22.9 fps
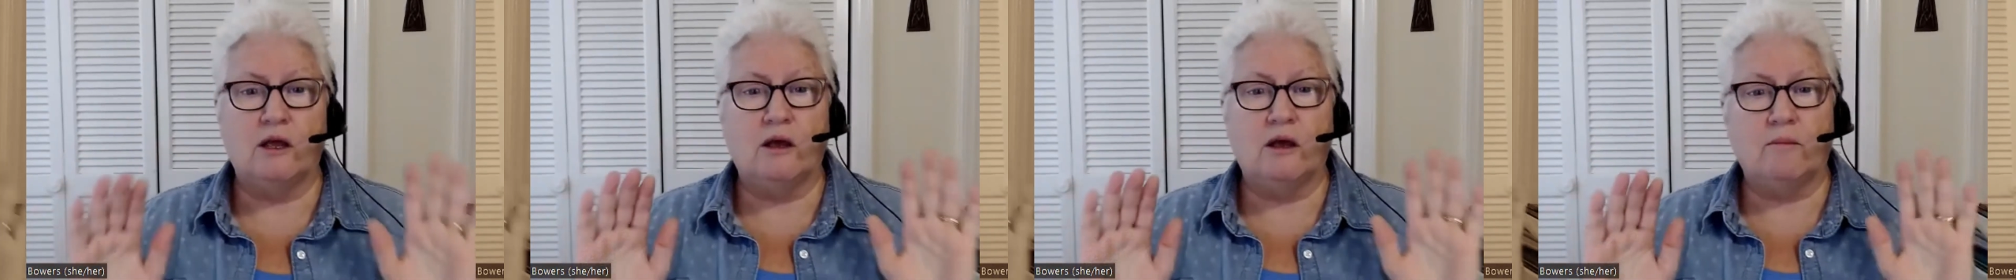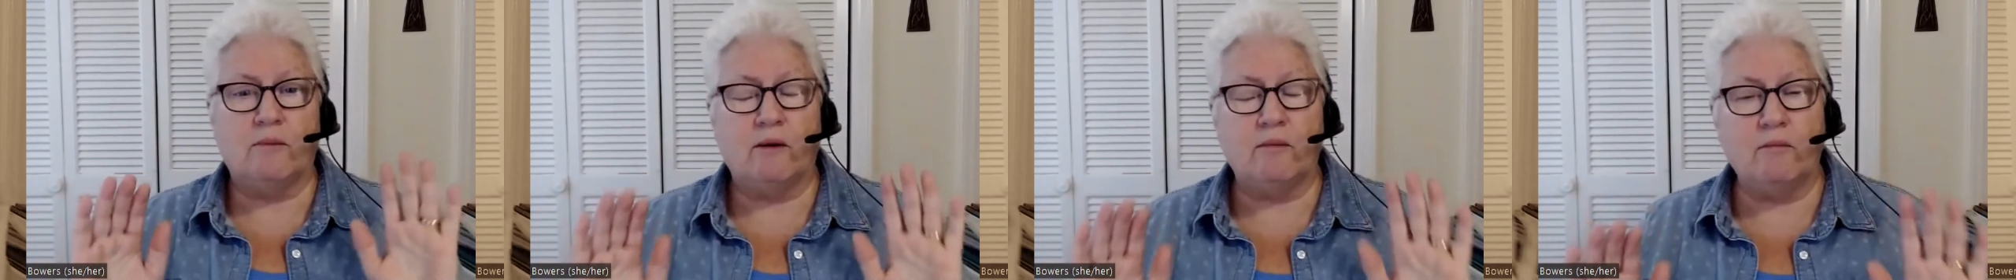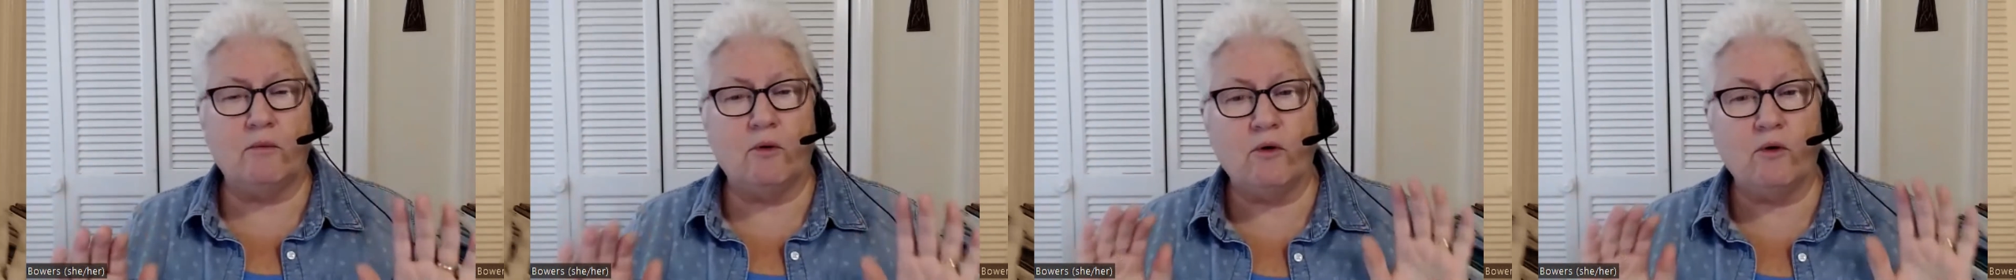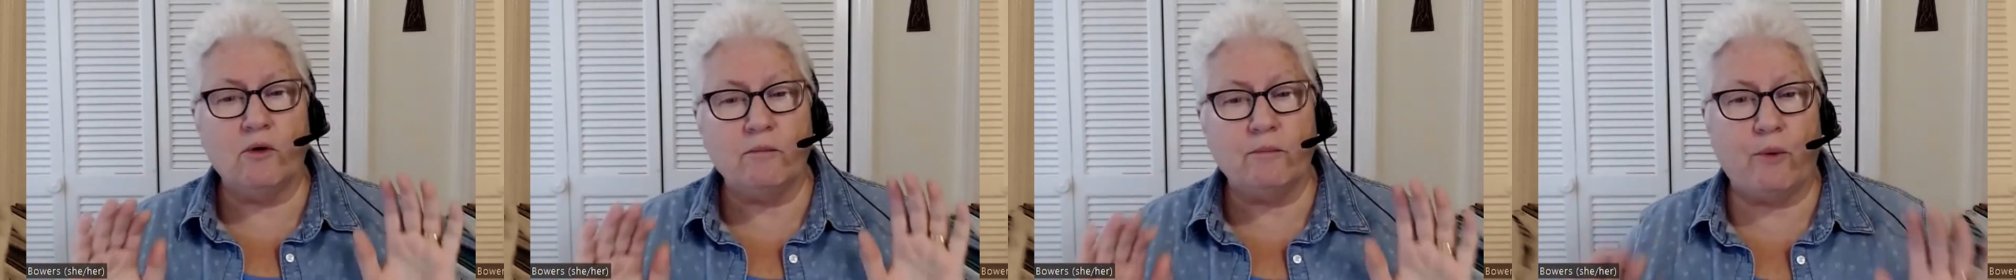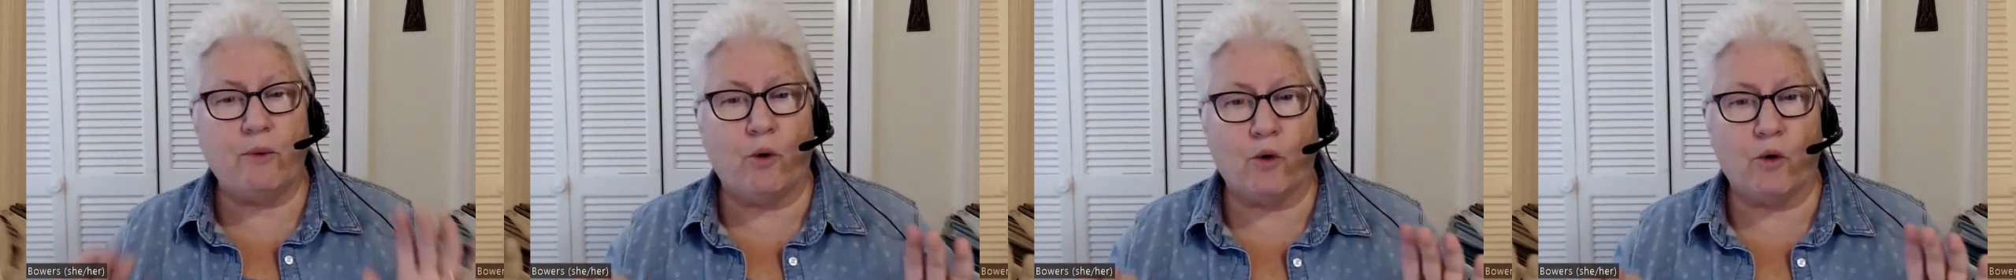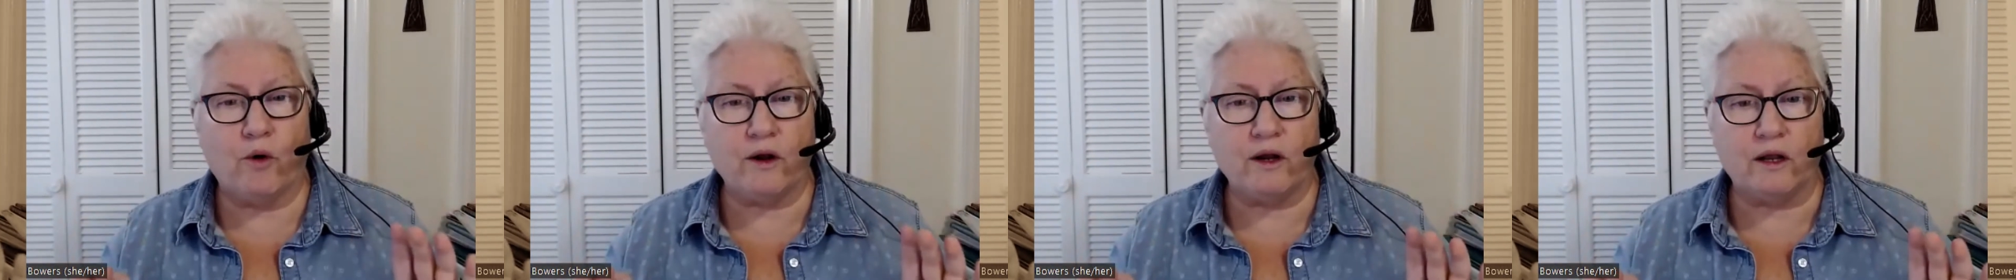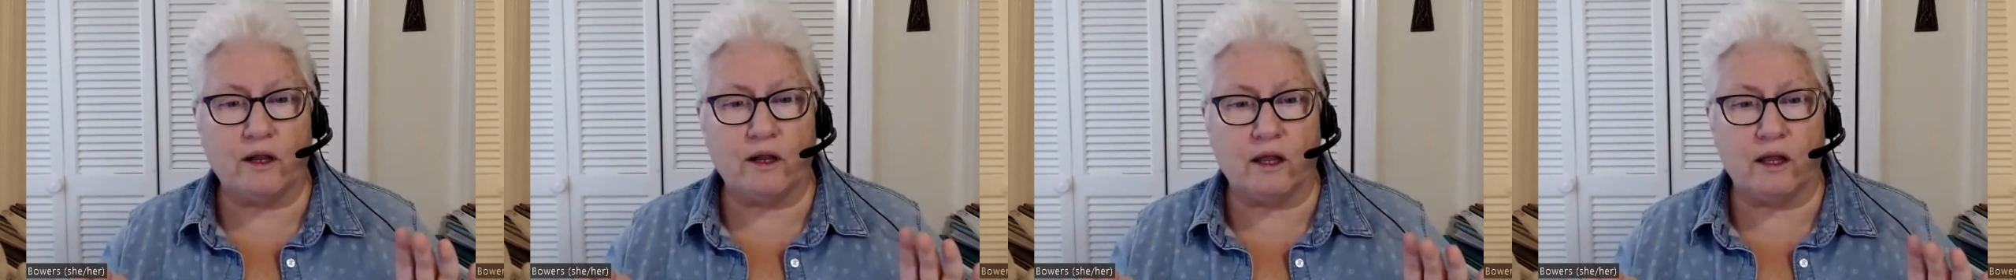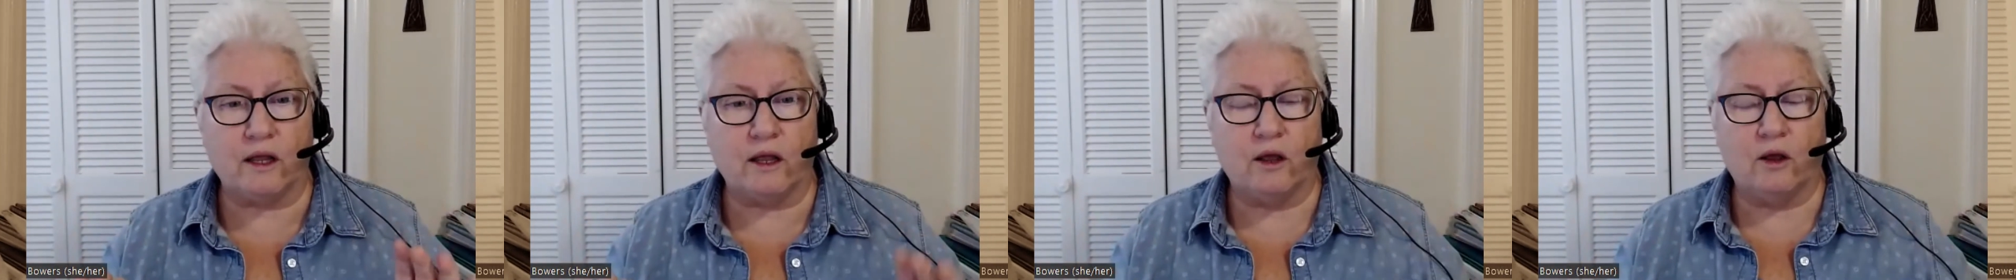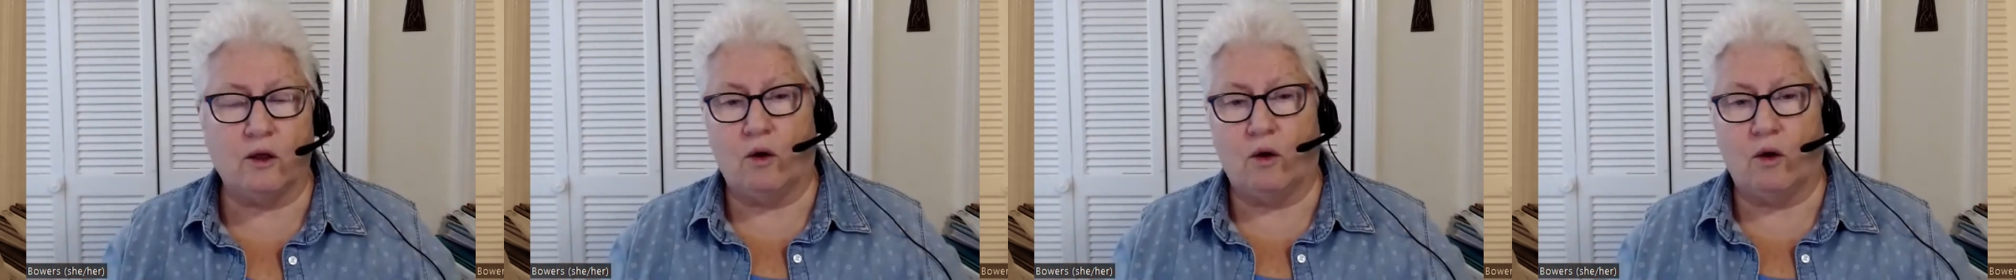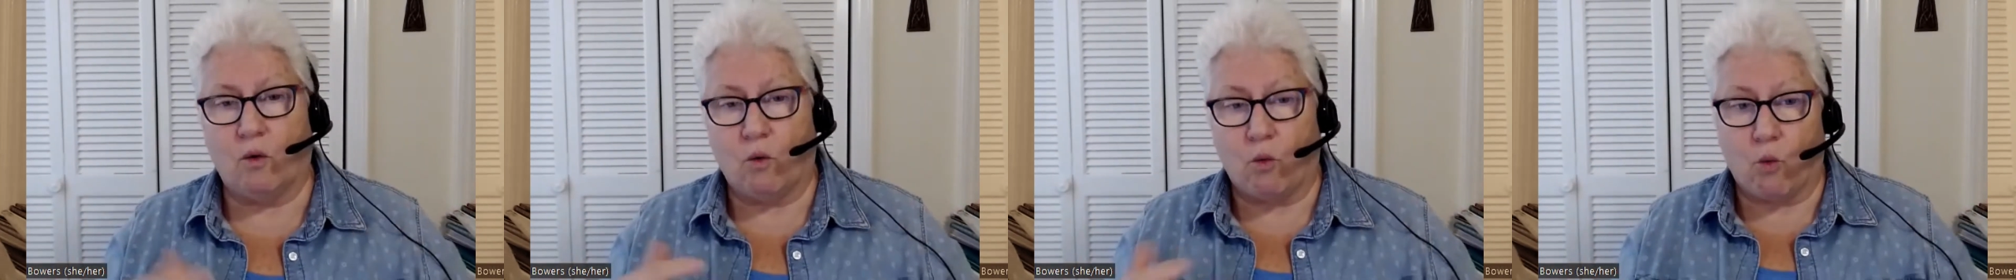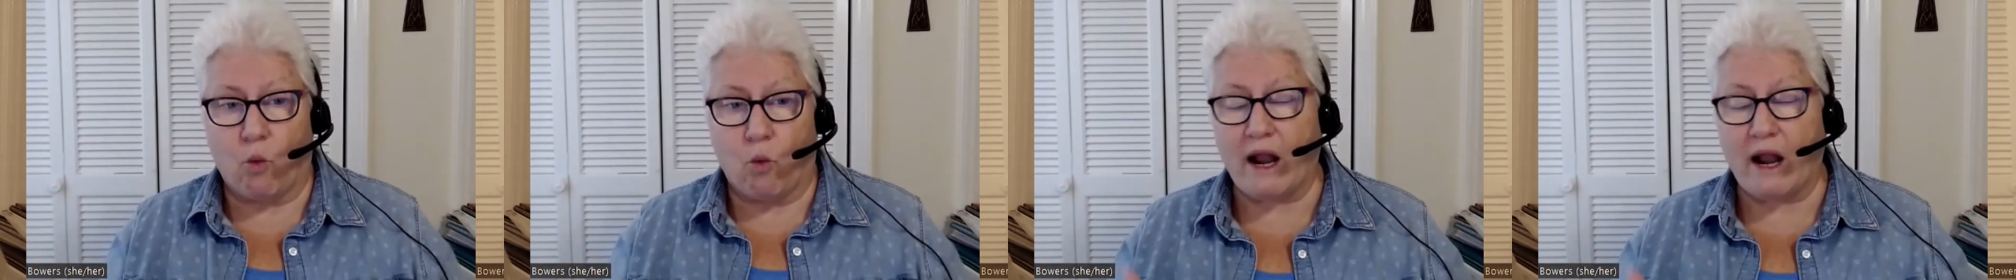But more importantly,
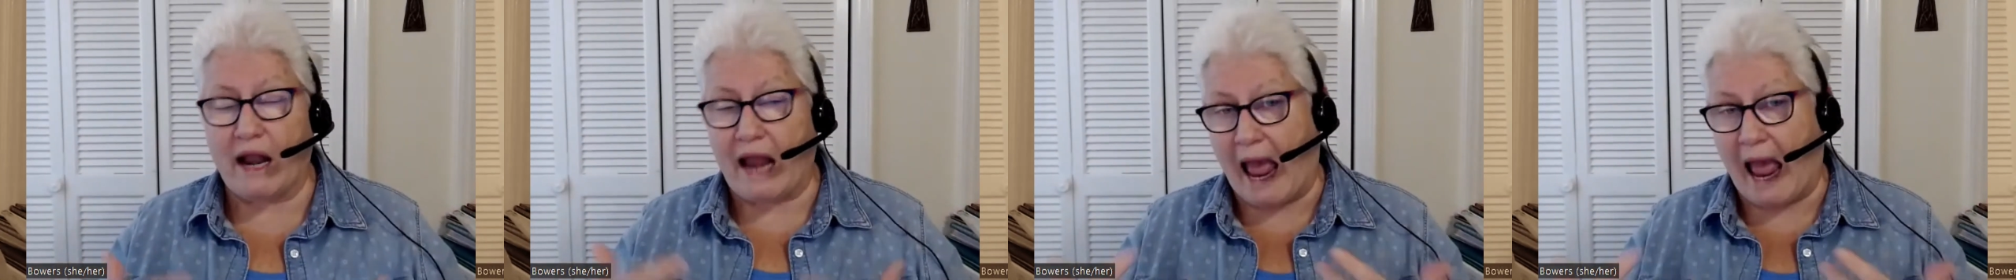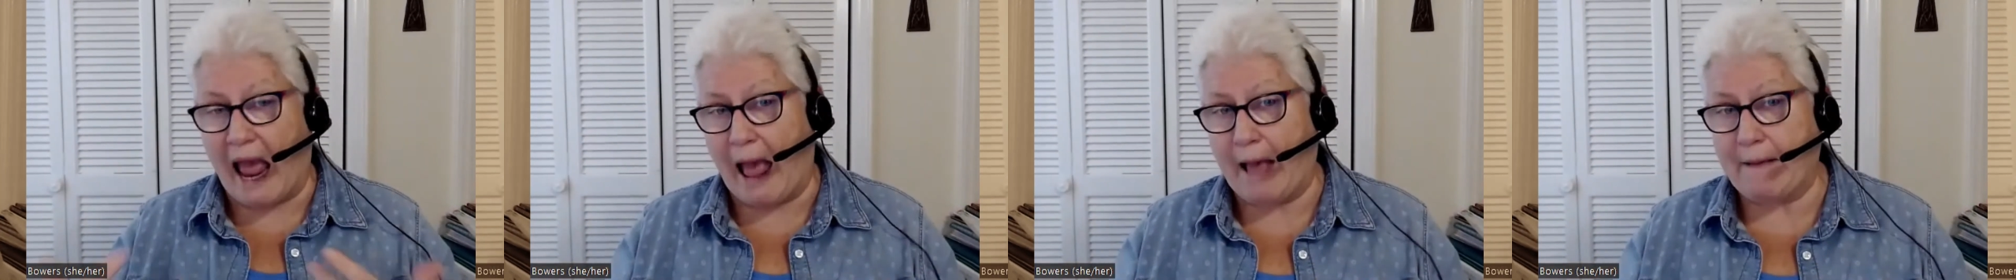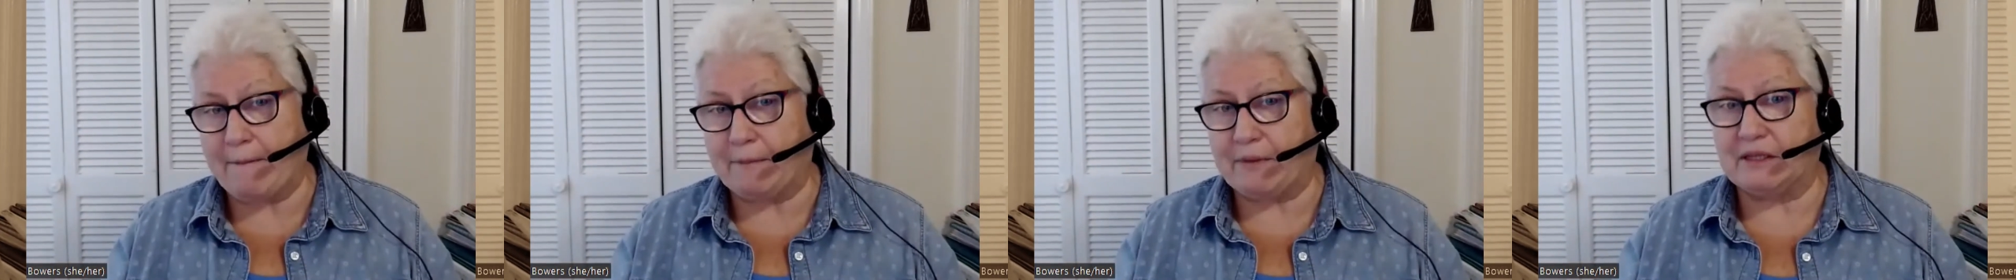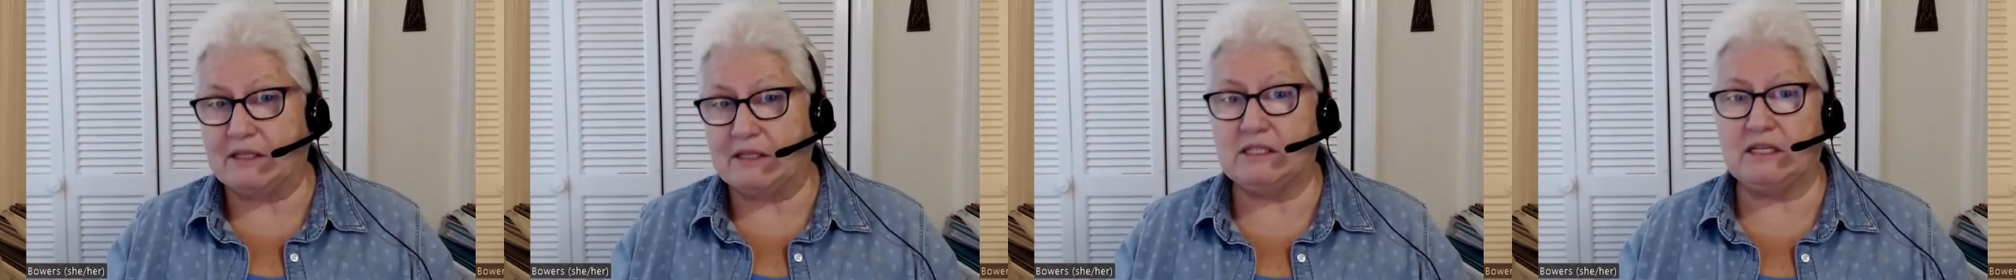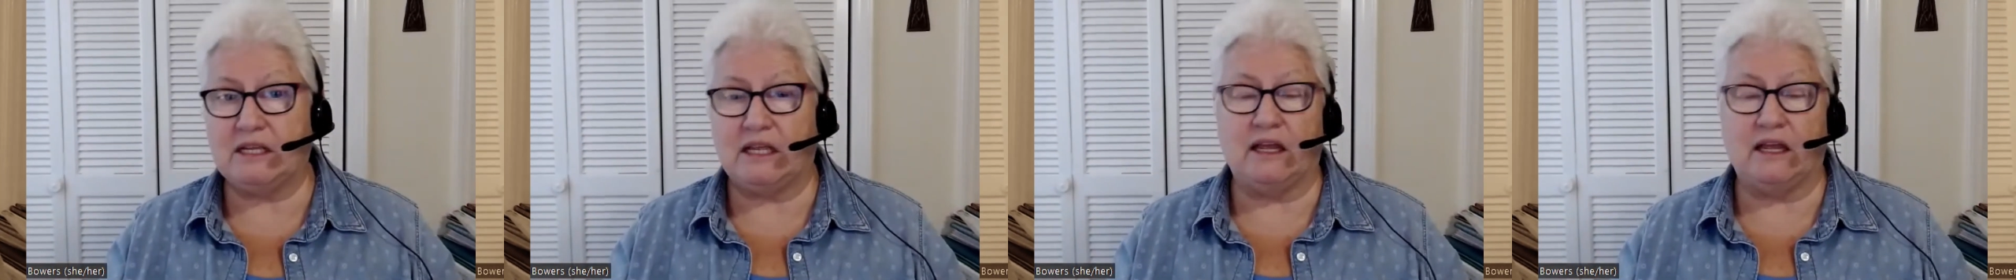what happens